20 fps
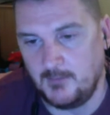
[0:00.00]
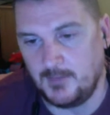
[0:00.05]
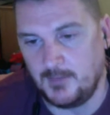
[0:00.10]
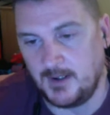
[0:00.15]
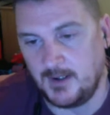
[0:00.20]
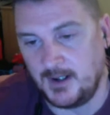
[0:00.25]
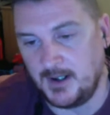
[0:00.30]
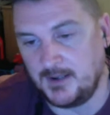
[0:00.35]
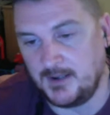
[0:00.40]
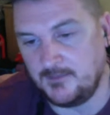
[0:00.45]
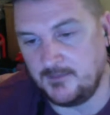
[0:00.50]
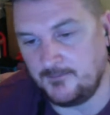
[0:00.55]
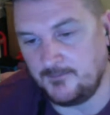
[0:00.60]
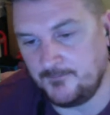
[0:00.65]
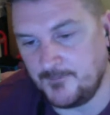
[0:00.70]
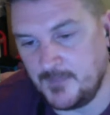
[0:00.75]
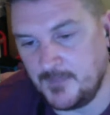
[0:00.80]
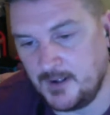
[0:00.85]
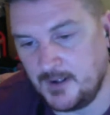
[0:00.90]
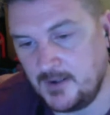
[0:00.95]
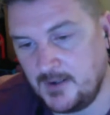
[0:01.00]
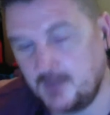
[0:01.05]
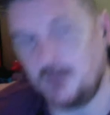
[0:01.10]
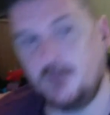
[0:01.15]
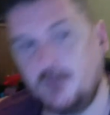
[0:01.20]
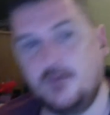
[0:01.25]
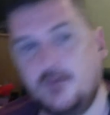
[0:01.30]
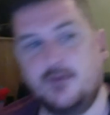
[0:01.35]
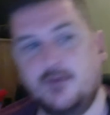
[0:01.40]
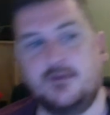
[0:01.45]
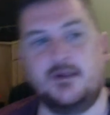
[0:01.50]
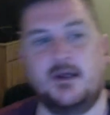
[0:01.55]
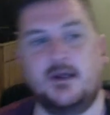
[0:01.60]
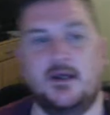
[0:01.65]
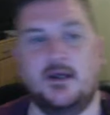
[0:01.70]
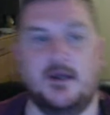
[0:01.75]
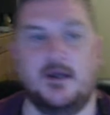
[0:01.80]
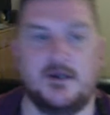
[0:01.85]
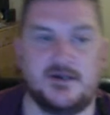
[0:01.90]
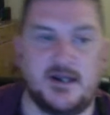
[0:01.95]
But then
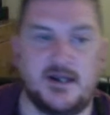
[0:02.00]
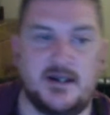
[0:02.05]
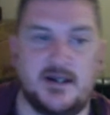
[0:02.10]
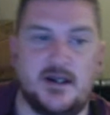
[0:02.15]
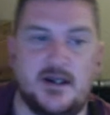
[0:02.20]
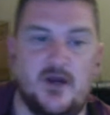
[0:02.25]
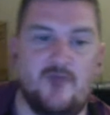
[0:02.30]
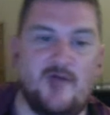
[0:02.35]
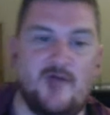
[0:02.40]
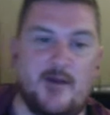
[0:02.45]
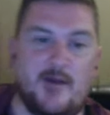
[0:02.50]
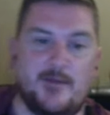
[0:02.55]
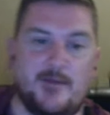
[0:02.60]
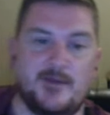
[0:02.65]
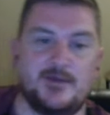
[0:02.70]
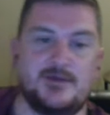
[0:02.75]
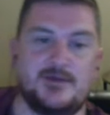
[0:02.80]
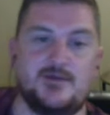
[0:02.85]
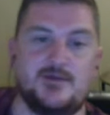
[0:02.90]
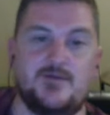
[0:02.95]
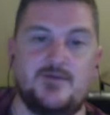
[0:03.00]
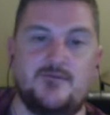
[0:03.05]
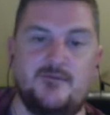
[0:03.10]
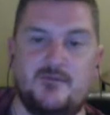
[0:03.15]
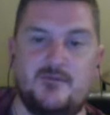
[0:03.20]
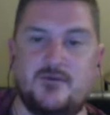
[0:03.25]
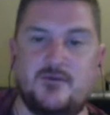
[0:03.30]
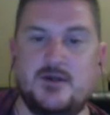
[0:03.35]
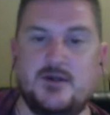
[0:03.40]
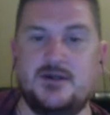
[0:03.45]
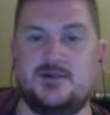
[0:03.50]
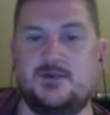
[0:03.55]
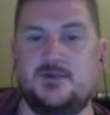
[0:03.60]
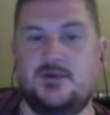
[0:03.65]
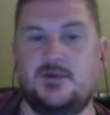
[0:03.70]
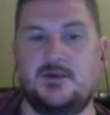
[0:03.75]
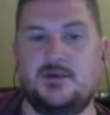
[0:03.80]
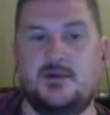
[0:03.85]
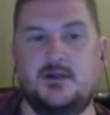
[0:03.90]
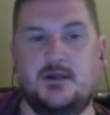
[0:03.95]
the sending off happens with
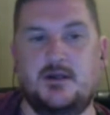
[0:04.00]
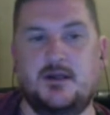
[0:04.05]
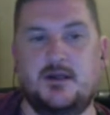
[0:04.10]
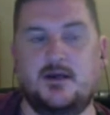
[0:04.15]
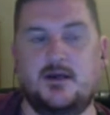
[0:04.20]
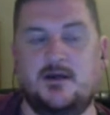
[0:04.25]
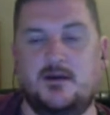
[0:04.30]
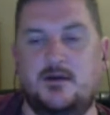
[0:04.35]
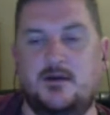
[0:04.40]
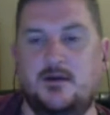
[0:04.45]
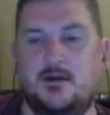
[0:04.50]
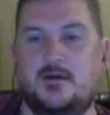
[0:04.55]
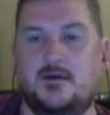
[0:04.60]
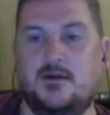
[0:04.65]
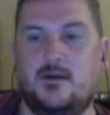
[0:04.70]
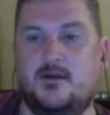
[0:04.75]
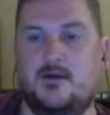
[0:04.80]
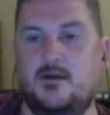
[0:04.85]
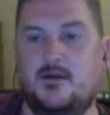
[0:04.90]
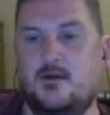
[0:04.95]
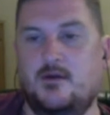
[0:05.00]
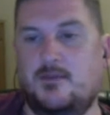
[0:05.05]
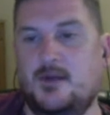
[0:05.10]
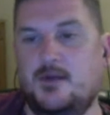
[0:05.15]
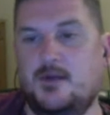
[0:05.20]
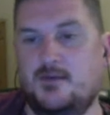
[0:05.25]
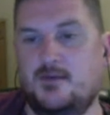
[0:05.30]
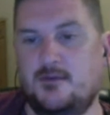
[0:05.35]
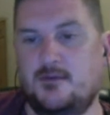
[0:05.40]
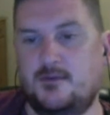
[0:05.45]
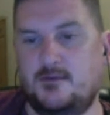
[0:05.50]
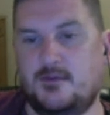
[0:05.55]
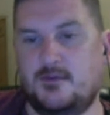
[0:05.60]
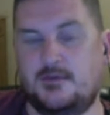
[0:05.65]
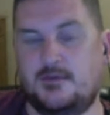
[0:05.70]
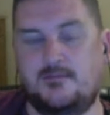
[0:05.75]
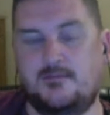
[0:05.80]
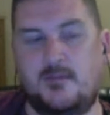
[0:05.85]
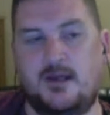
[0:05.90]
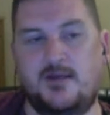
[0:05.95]
Griezmann. Now I know a lot of people
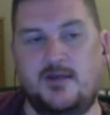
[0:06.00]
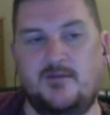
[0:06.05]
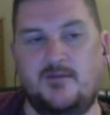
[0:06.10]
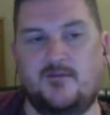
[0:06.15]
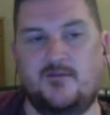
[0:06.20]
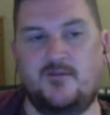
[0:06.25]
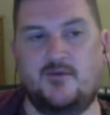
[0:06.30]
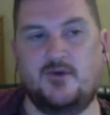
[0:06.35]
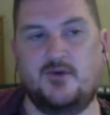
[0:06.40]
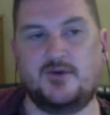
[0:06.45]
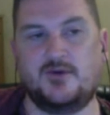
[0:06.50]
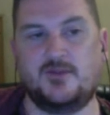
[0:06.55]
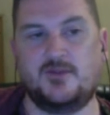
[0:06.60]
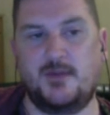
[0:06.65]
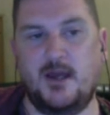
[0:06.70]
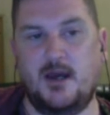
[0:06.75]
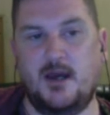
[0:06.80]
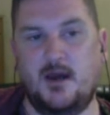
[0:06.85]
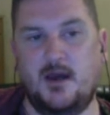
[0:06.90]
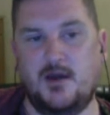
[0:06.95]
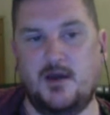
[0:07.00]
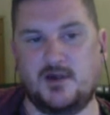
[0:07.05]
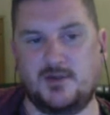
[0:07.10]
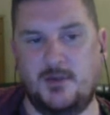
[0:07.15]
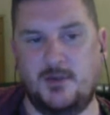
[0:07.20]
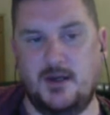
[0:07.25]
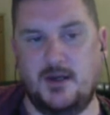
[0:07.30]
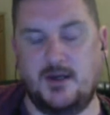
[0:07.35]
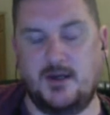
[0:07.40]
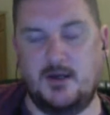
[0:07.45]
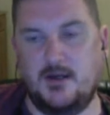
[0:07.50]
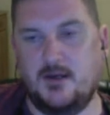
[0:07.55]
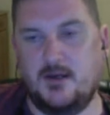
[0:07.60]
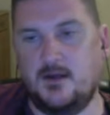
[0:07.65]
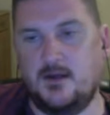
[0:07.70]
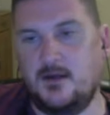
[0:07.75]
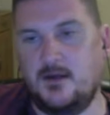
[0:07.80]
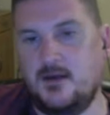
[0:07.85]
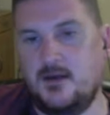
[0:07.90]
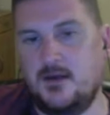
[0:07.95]
may have thought it was a bit harsh, but
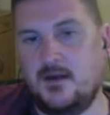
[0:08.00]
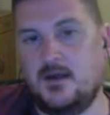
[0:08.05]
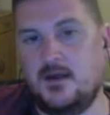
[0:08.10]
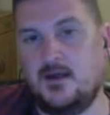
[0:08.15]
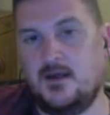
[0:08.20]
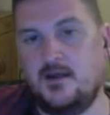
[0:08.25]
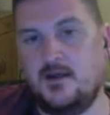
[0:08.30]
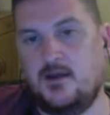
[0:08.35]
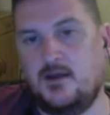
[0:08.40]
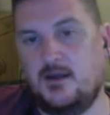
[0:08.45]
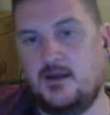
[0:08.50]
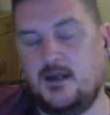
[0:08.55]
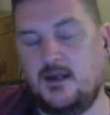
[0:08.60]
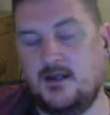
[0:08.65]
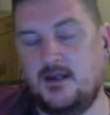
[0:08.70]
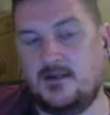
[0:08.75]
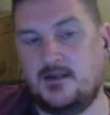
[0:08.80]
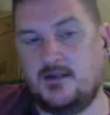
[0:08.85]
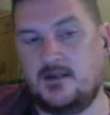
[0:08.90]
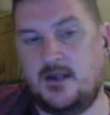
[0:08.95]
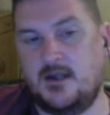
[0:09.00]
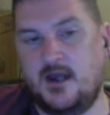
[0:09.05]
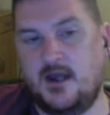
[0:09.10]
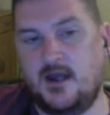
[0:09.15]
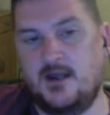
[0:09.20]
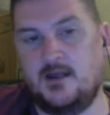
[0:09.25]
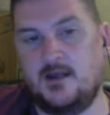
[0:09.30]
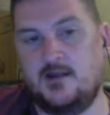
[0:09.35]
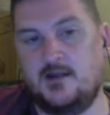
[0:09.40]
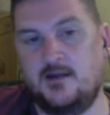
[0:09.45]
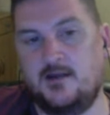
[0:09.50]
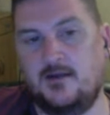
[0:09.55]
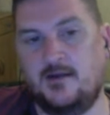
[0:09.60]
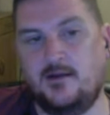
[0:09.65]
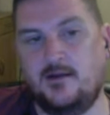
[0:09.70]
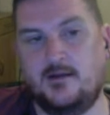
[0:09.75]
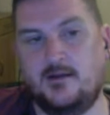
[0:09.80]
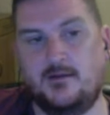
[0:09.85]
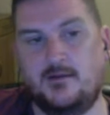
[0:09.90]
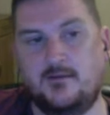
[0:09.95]
at the end of the day,
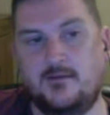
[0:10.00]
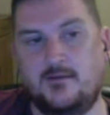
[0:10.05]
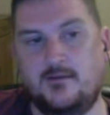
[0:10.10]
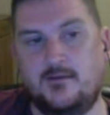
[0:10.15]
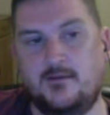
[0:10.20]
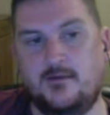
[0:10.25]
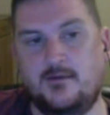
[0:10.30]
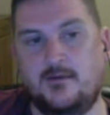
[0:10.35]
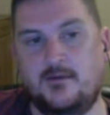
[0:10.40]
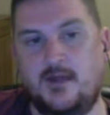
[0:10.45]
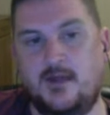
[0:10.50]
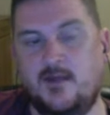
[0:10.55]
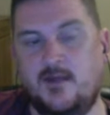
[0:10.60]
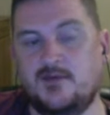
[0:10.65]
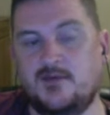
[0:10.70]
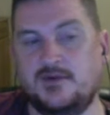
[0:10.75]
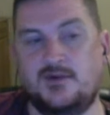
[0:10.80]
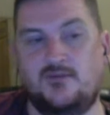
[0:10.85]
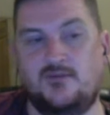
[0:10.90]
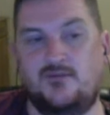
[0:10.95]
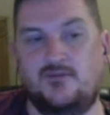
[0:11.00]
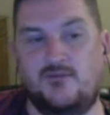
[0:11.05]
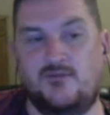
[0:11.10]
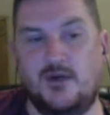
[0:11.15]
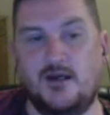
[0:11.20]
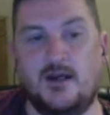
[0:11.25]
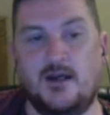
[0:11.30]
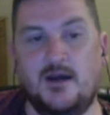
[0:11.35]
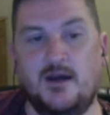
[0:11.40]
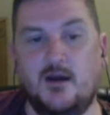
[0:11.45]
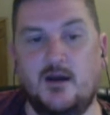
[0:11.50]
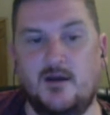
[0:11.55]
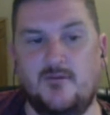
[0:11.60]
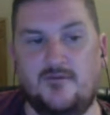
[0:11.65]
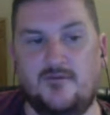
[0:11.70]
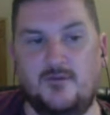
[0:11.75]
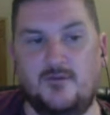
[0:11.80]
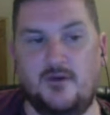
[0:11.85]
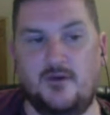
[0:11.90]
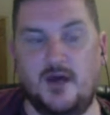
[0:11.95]
that was a really high
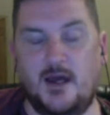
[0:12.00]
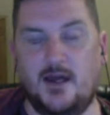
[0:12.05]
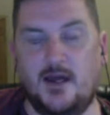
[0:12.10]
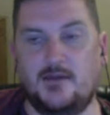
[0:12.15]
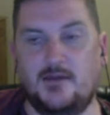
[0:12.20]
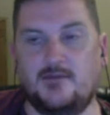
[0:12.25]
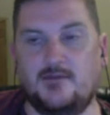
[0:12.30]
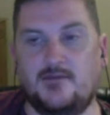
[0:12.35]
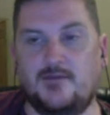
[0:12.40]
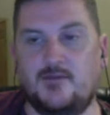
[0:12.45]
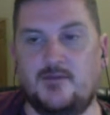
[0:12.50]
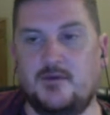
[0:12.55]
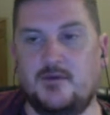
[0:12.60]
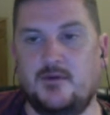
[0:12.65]
foot, and